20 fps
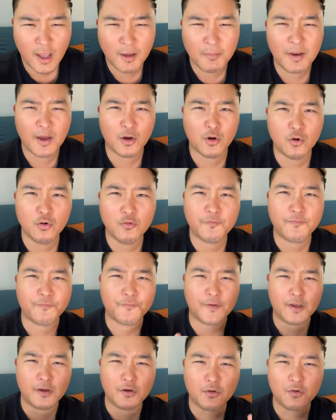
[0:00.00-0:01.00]
Amen. Who
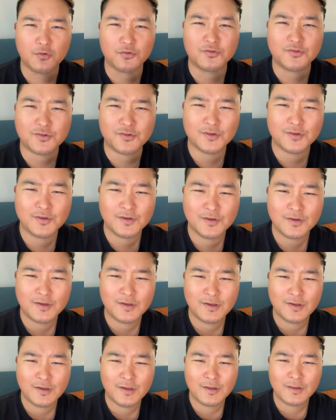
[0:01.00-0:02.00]
feels
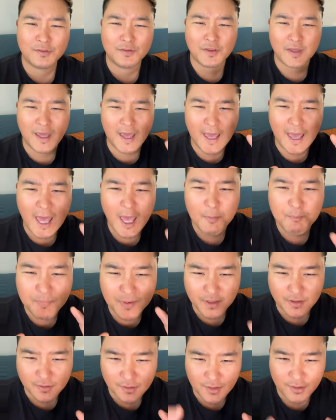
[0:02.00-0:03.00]
the
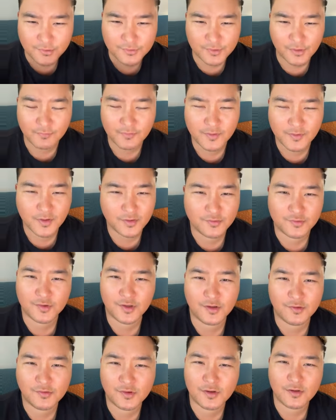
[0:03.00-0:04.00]
epicness of
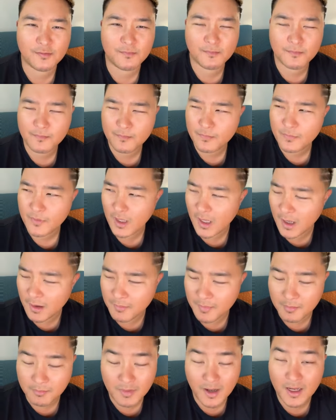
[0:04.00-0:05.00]
this season?
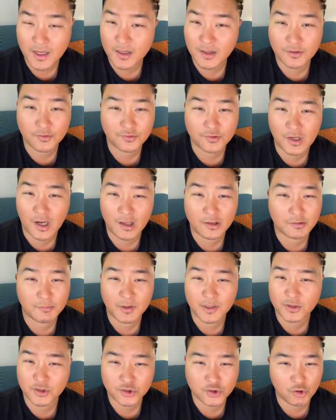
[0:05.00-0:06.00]
I mean, my goodness, God's
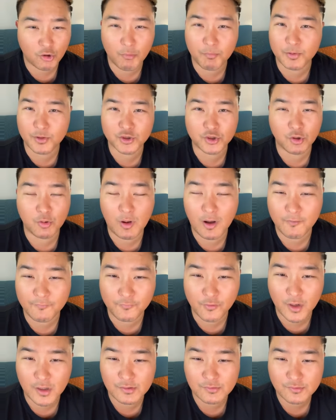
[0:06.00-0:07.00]
about to show up or show
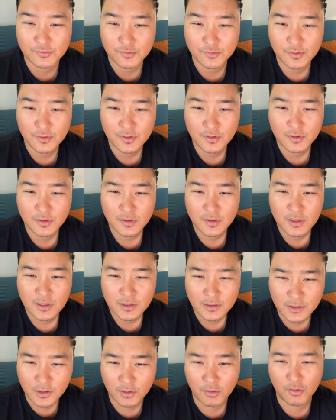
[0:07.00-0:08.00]
off, friends.
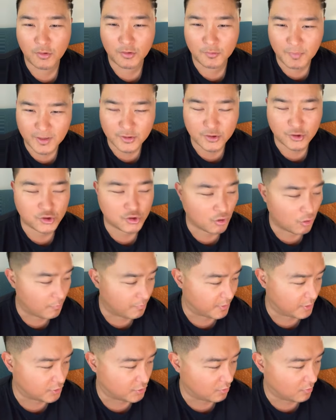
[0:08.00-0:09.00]
The Lord is about to
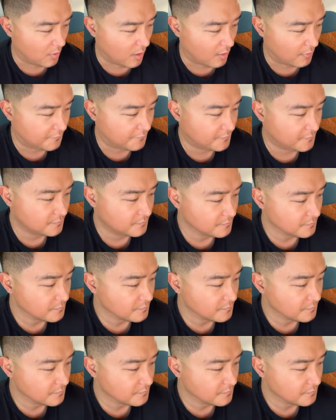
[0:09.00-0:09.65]
show up and show off.